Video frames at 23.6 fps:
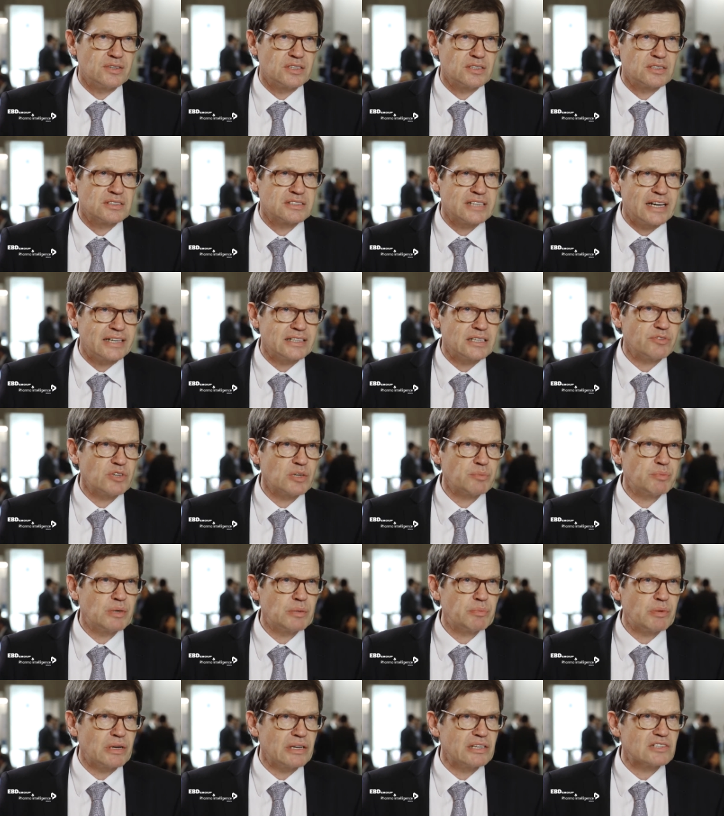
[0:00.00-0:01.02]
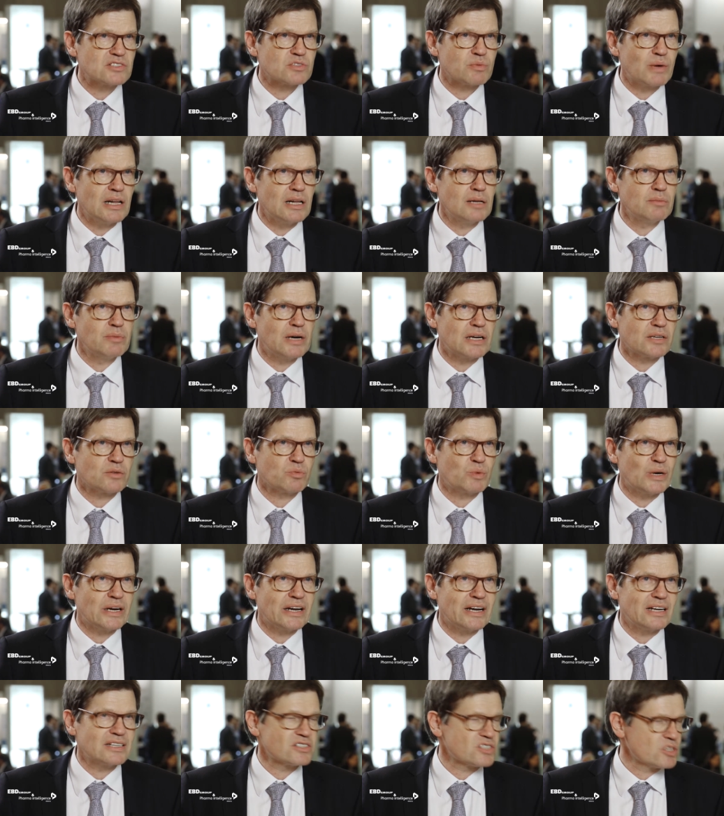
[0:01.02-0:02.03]
scientific people as well, but
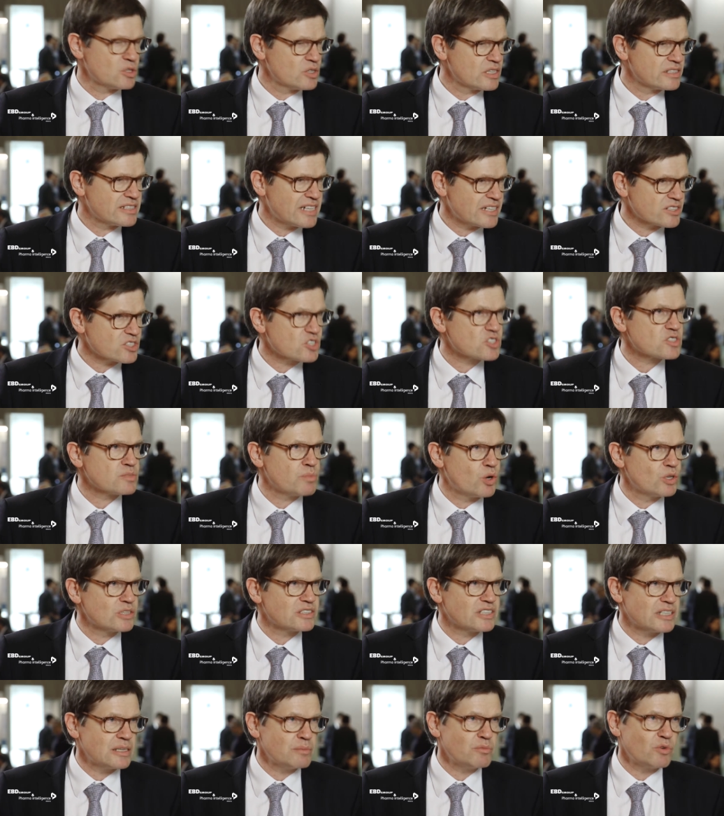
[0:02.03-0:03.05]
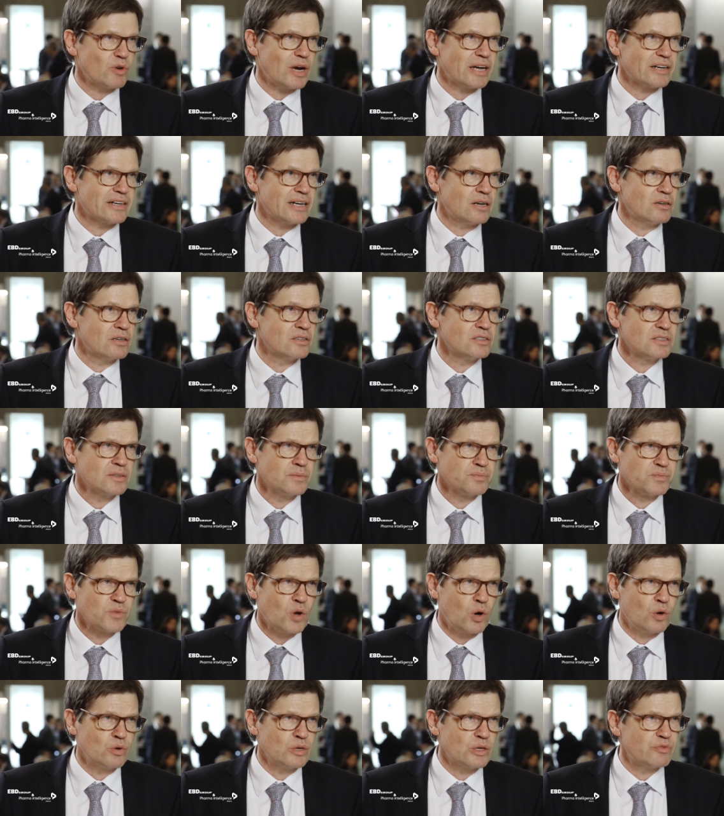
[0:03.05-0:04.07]
we are such a small team right now,
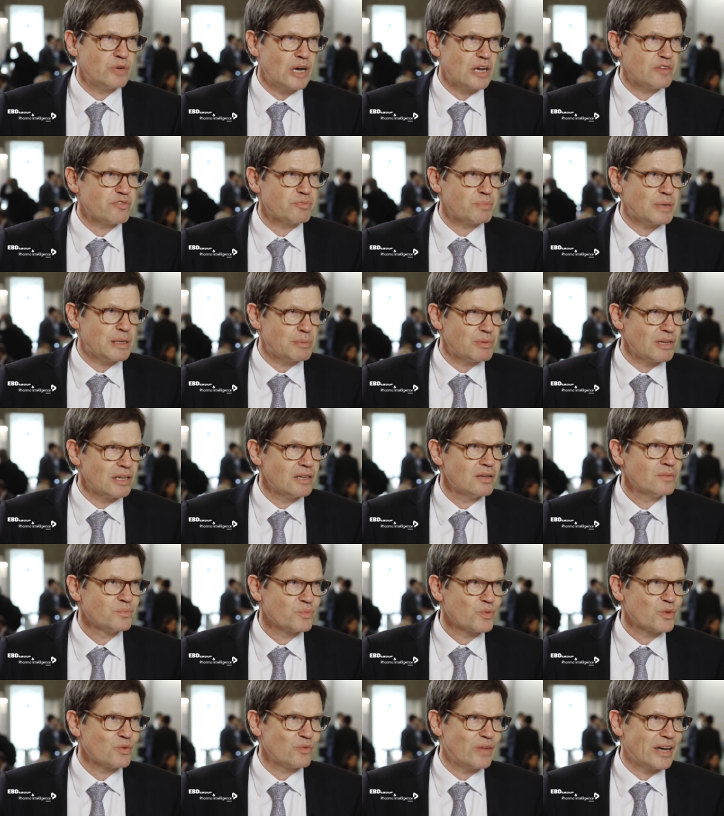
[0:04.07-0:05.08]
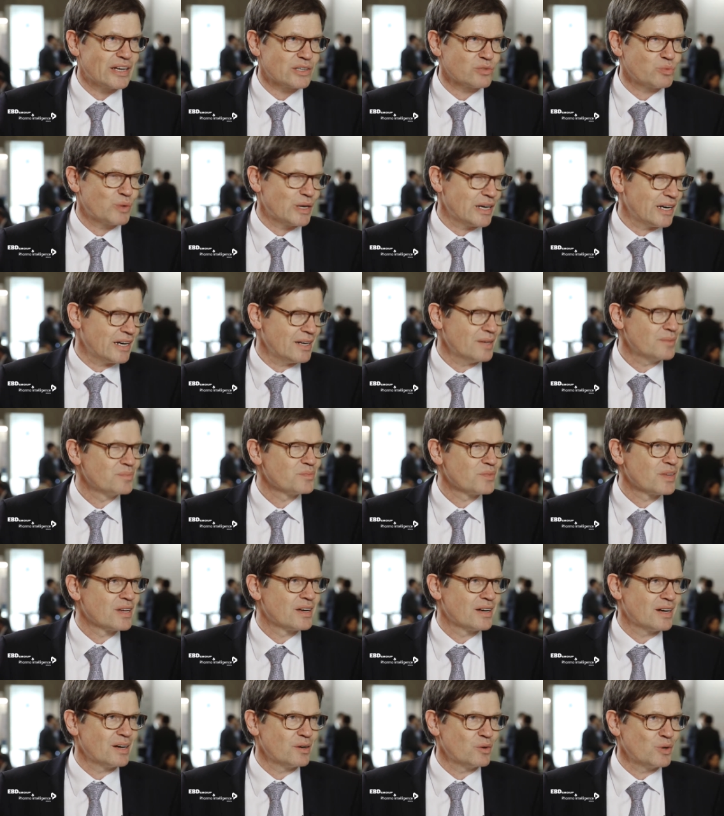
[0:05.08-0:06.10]
only 5 people, that
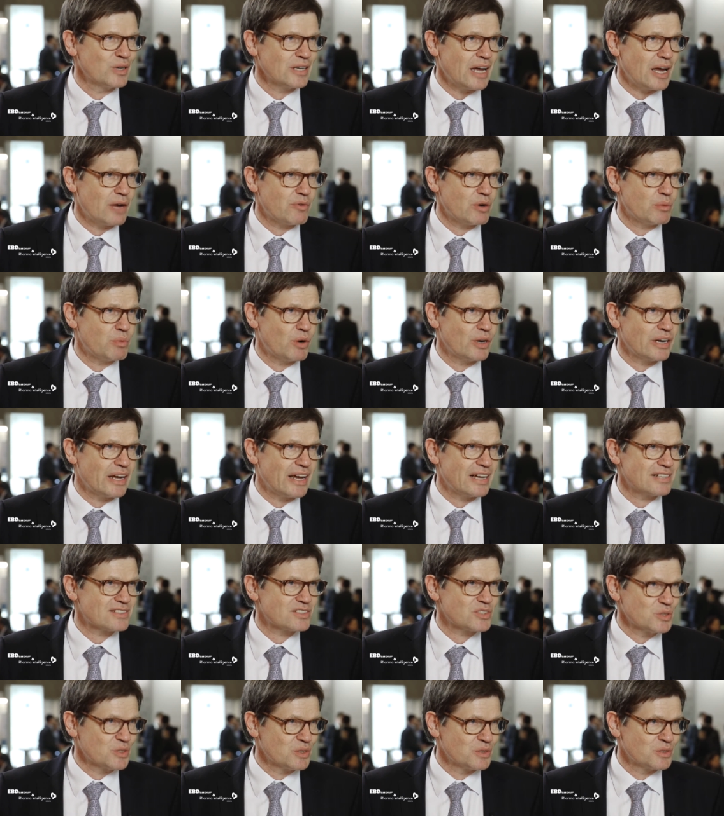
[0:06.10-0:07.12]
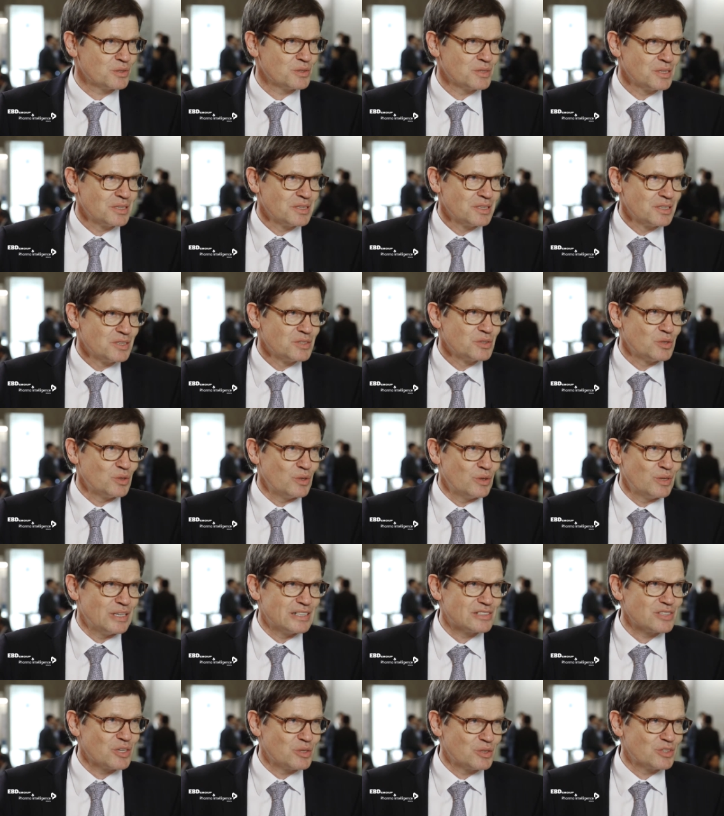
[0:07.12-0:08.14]
everybody has to do
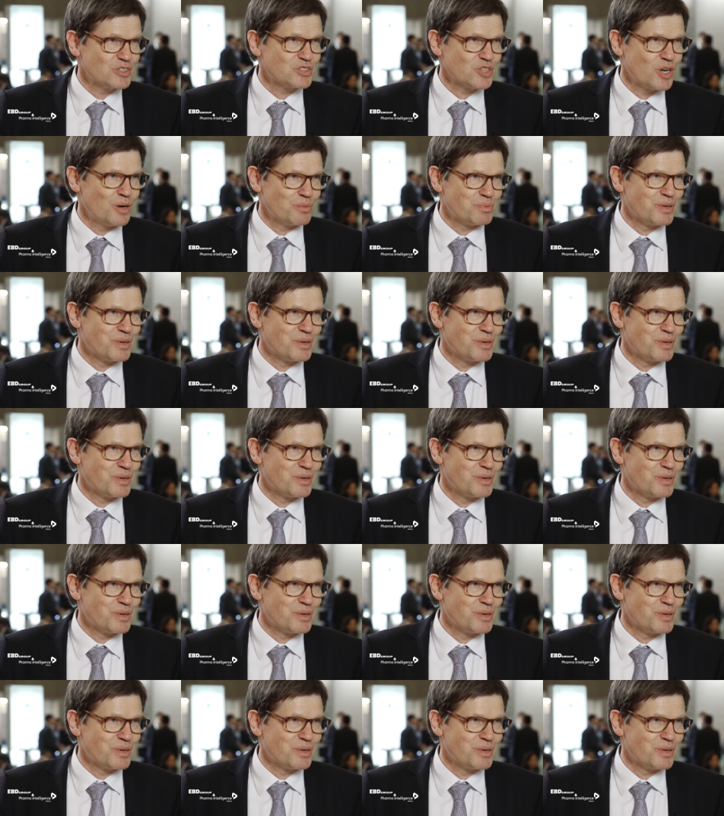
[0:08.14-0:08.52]
his own job.